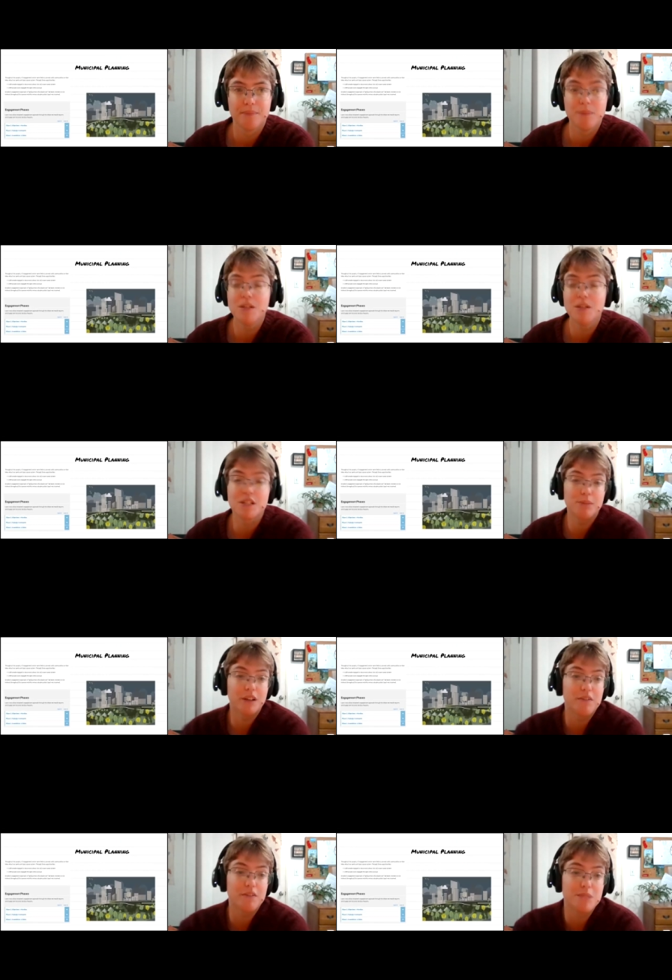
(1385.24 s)
Municipal
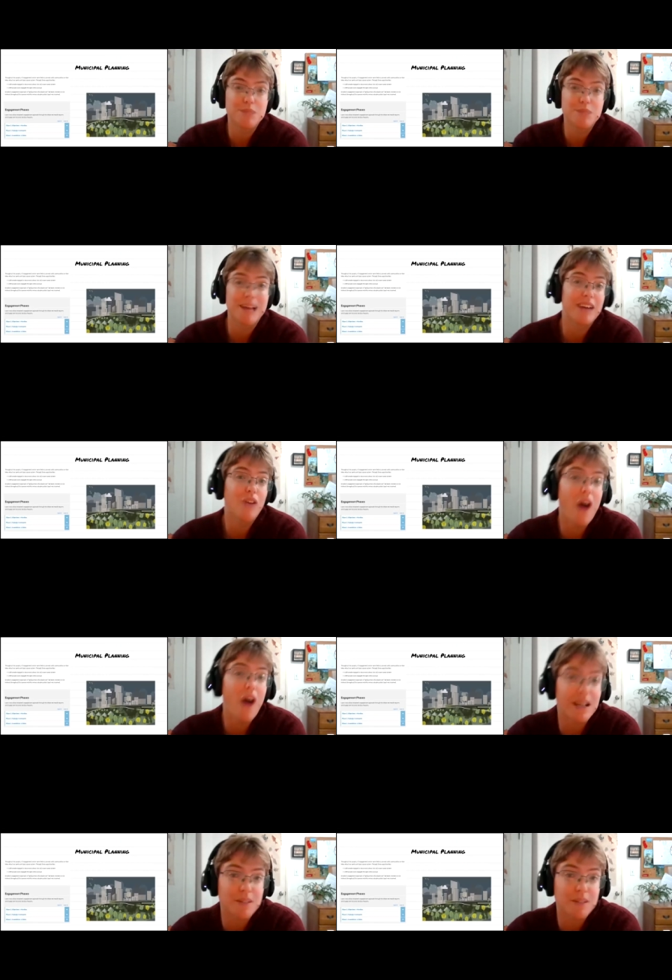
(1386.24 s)
governments plan a
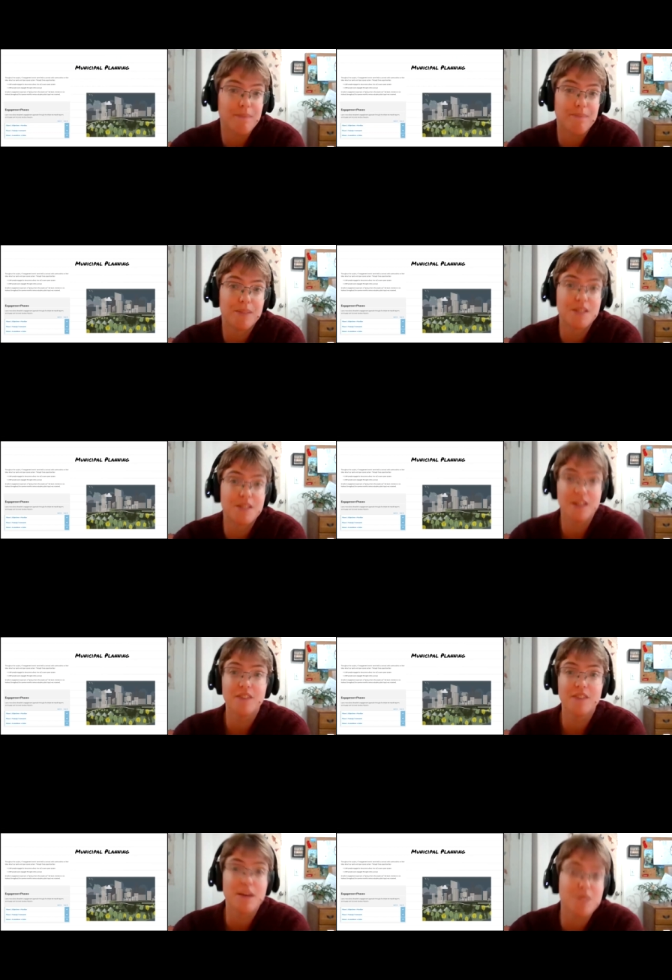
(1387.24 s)
lot. The city
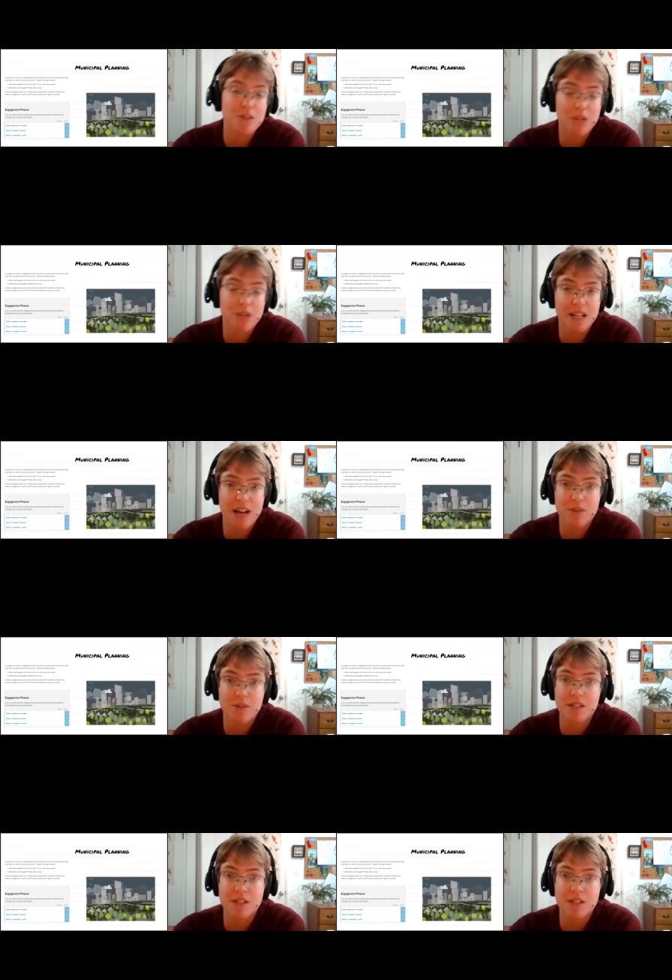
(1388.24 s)
of Edmonton right now
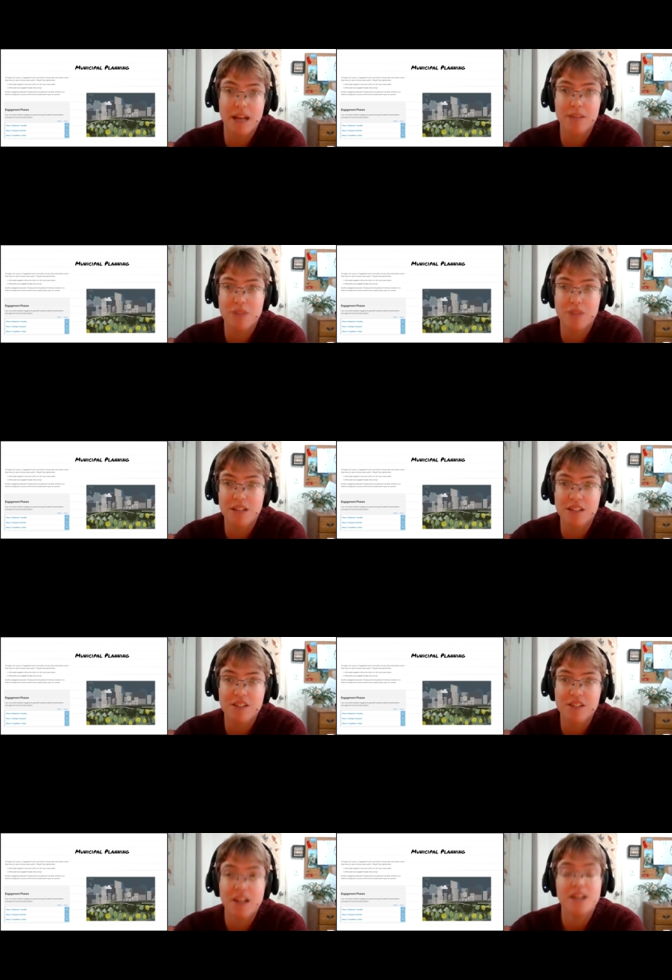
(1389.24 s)
is in a planning
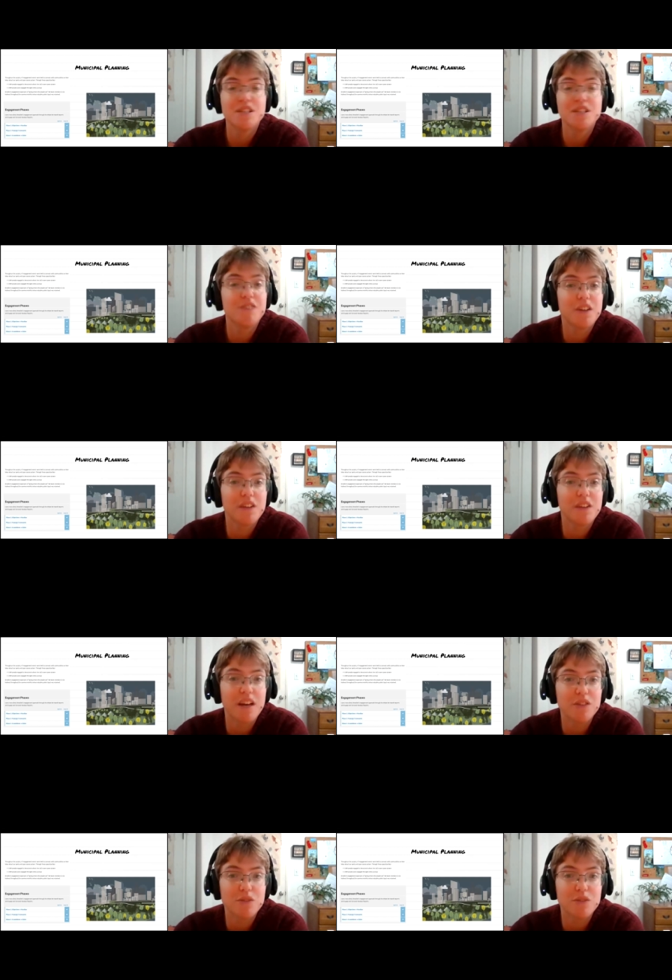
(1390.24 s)
process to figure out
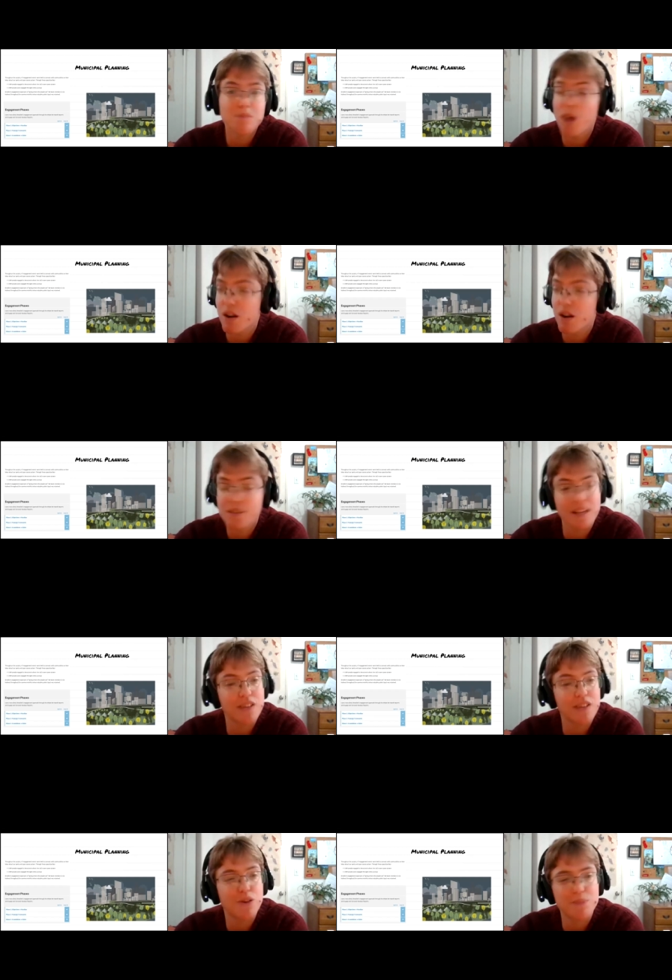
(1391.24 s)
how to use parks
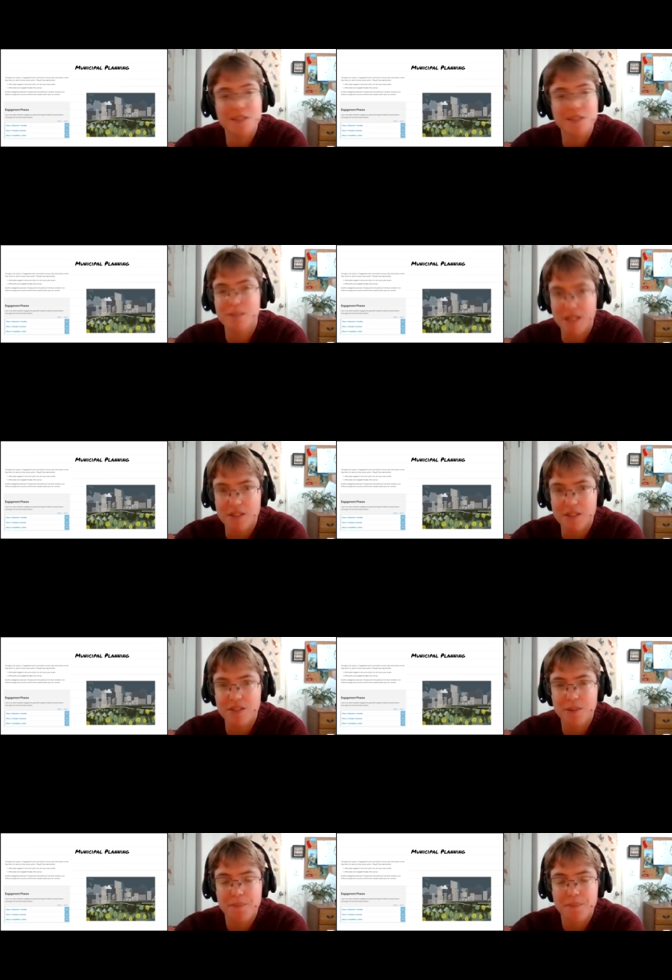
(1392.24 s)
and open
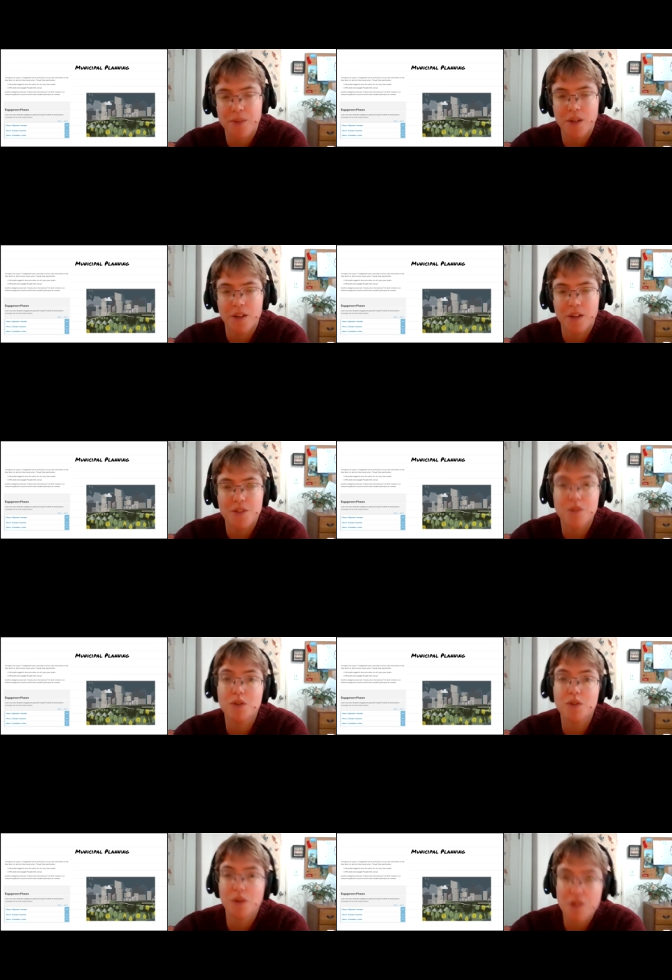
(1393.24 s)
spaces. So if
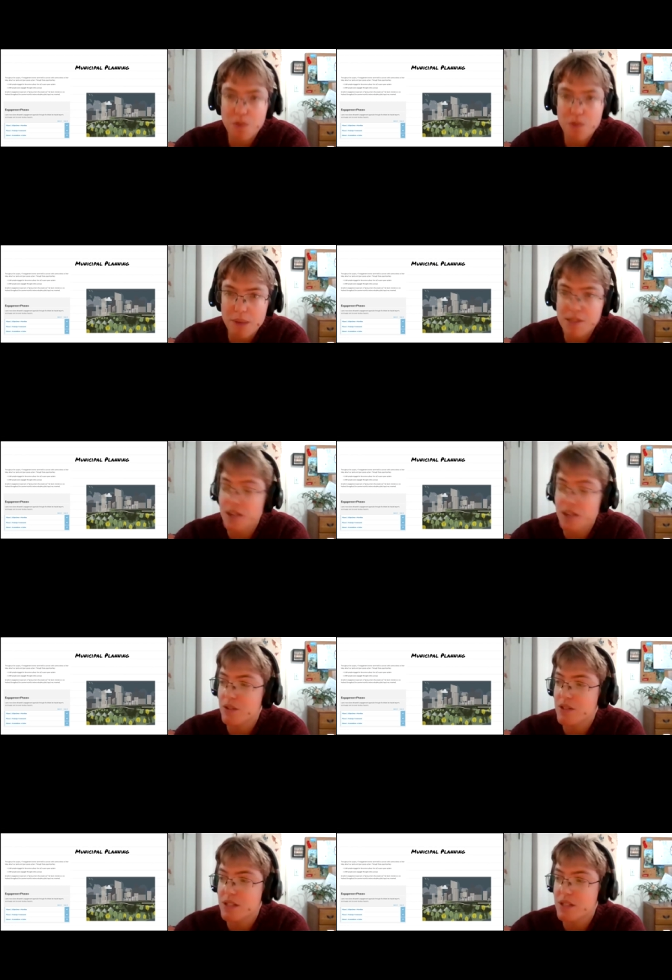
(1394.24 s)
you go to their website, you
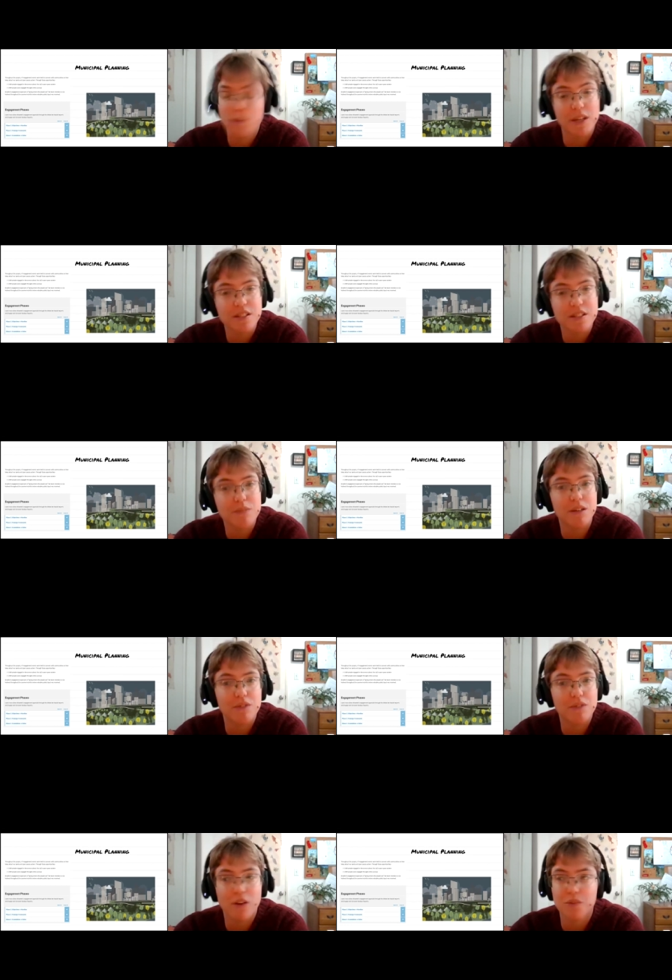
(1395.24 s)
can see ways to be
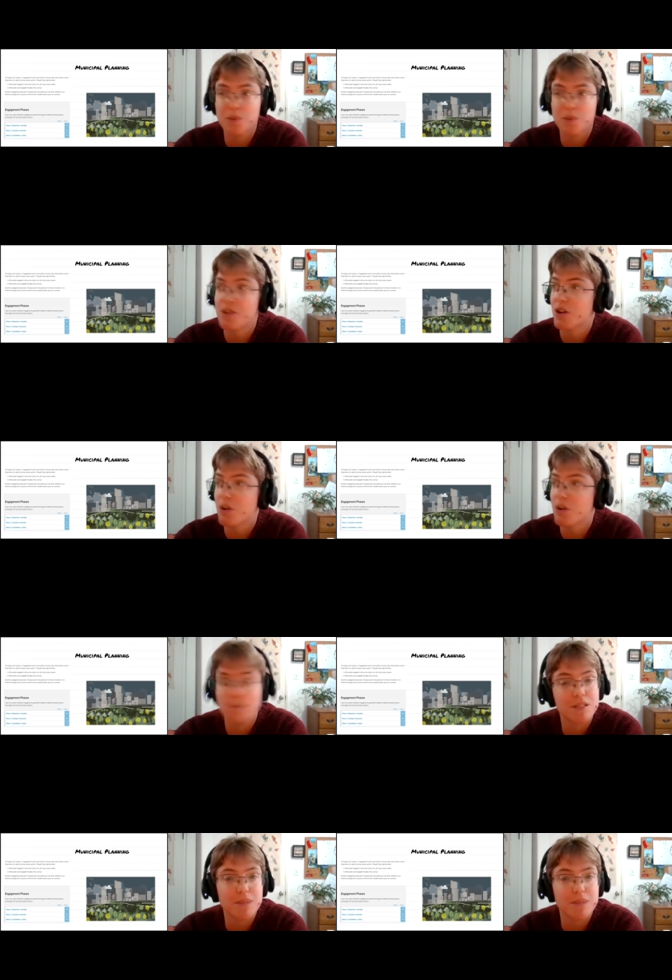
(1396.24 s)
involved with their
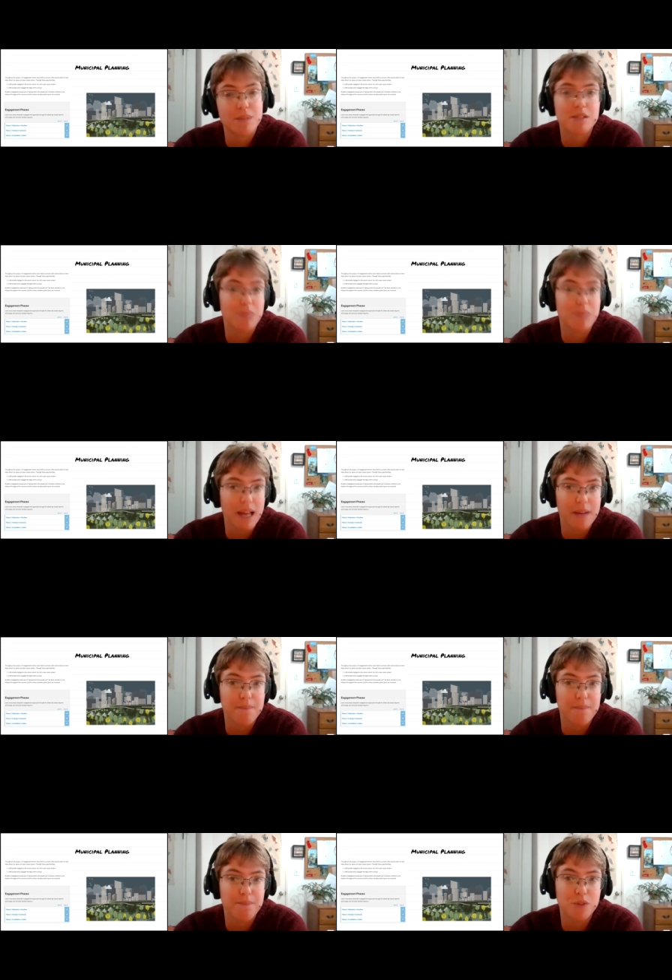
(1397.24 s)
open spaces plan.
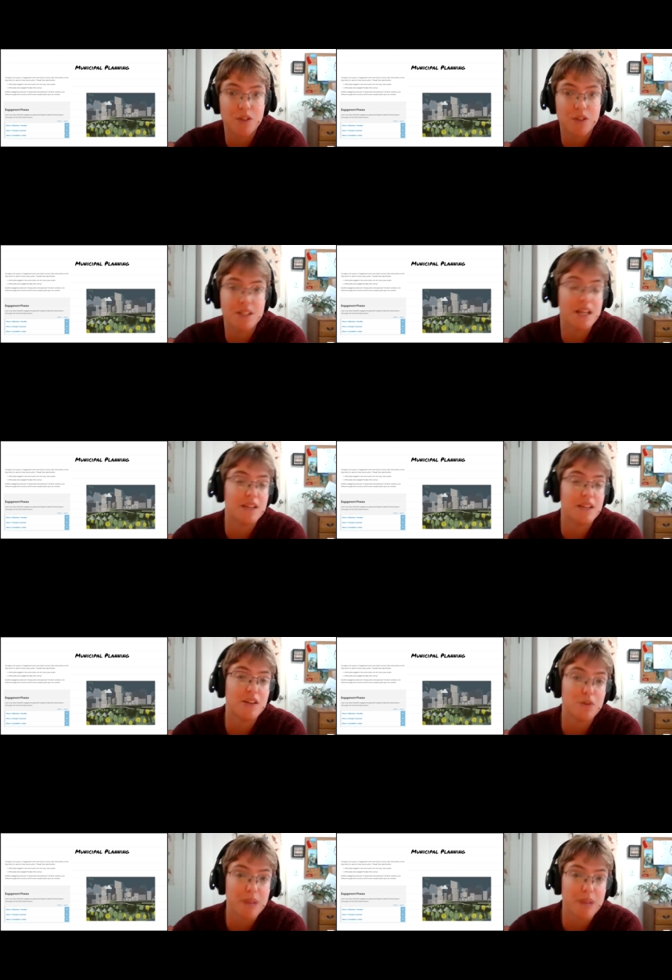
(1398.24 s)
You could attend
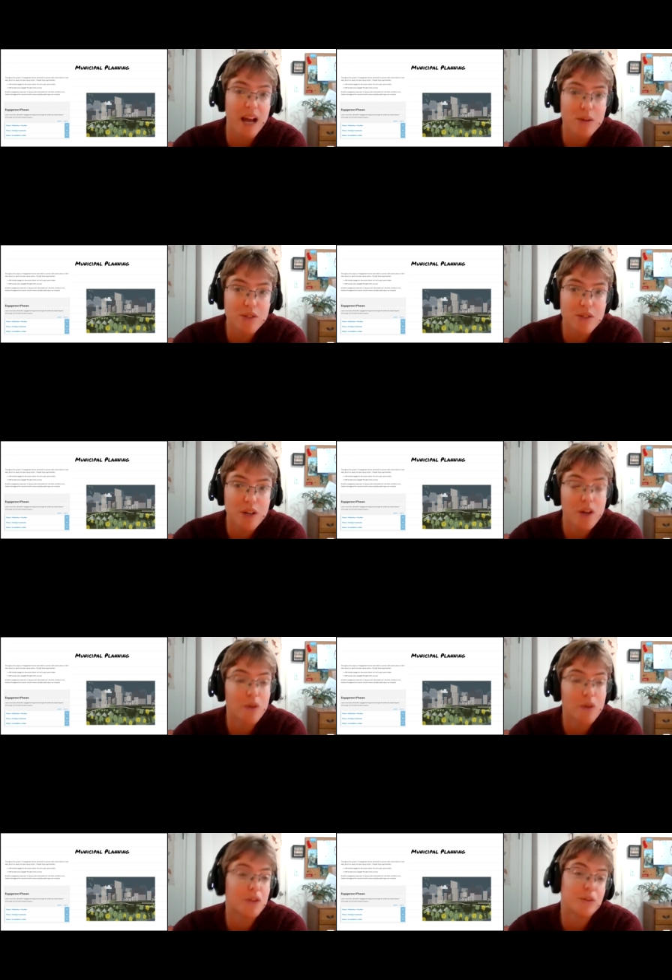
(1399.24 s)
an open house
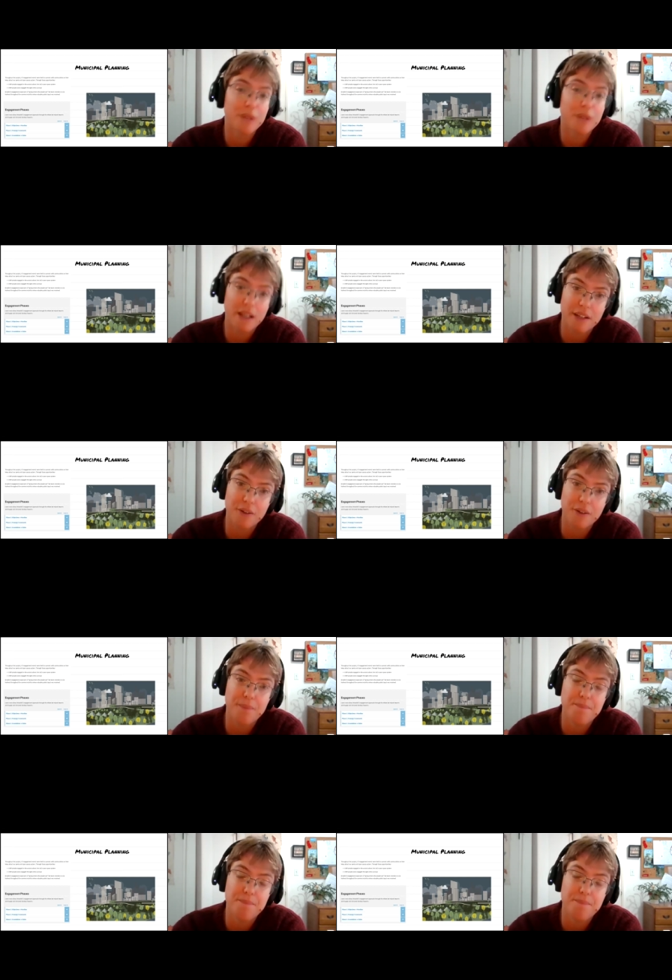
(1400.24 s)
or you could write a letter.